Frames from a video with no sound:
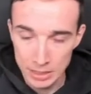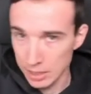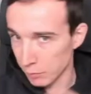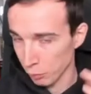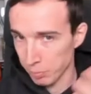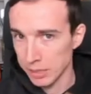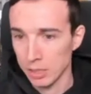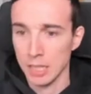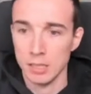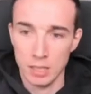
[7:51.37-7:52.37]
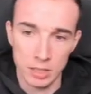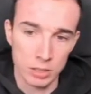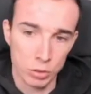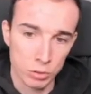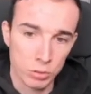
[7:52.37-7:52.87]
It was played in
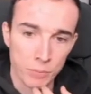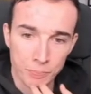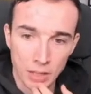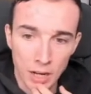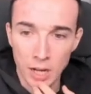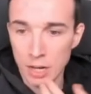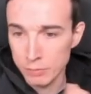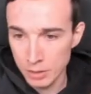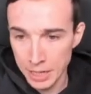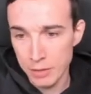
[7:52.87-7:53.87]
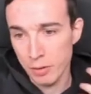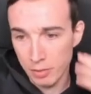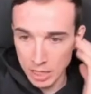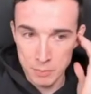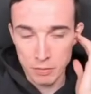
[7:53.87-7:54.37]
1992 uh, after h6,
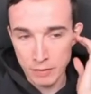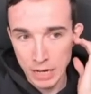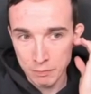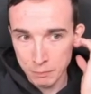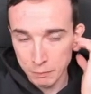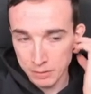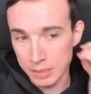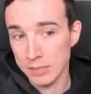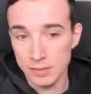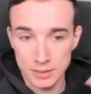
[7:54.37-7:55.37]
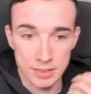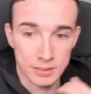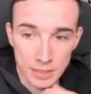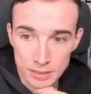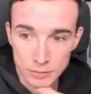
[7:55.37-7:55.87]
knight b5, knight c6,
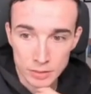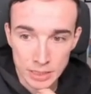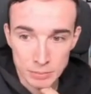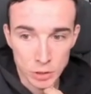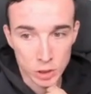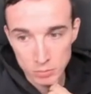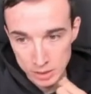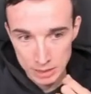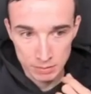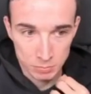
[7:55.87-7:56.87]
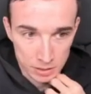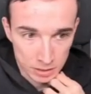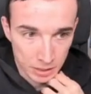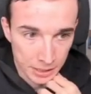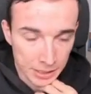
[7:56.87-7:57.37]
knight f3, bishop b7,
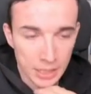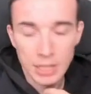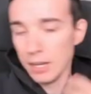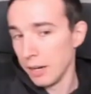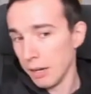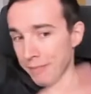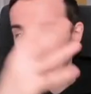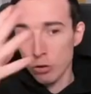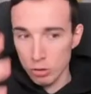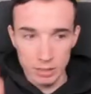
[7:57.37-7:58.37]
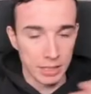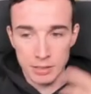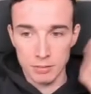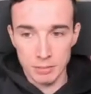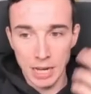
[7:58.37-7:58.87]
b3. Uh,
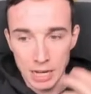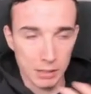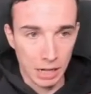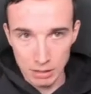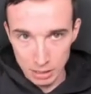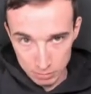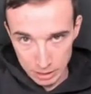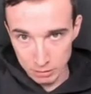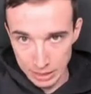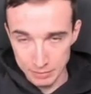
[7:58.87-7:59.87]
eventually, yeah, I'll, I'll give